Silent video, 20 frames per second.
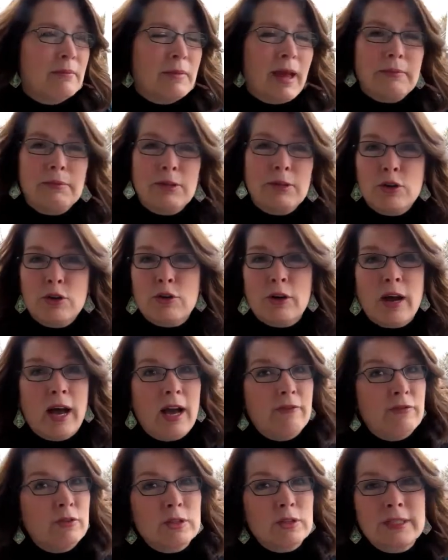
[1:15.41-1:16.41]
Maybe you're
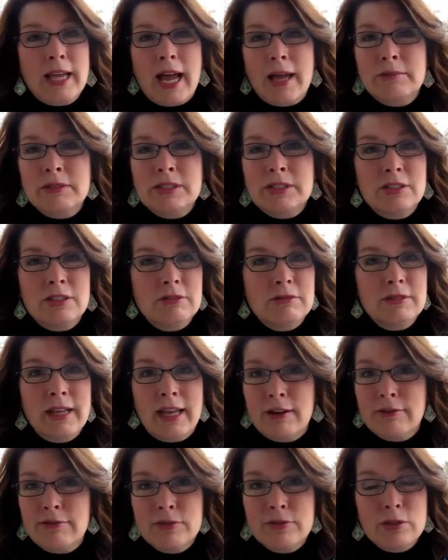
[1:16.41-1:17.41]
a full-time student
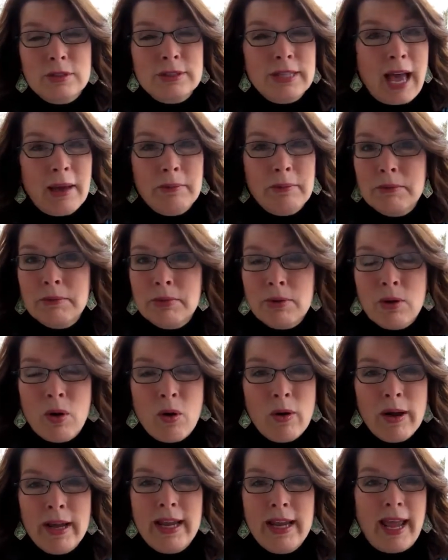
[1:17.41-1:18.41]
and a full-time
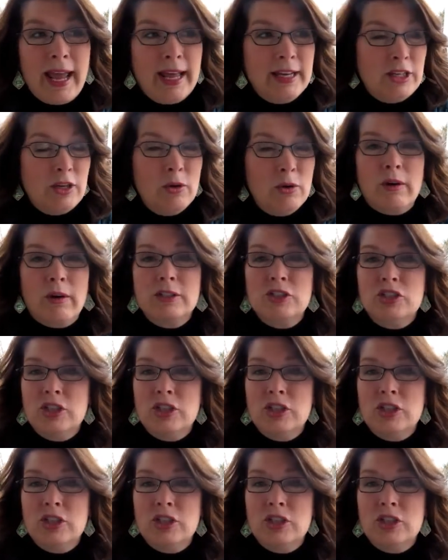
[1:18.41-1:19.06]
employee, and you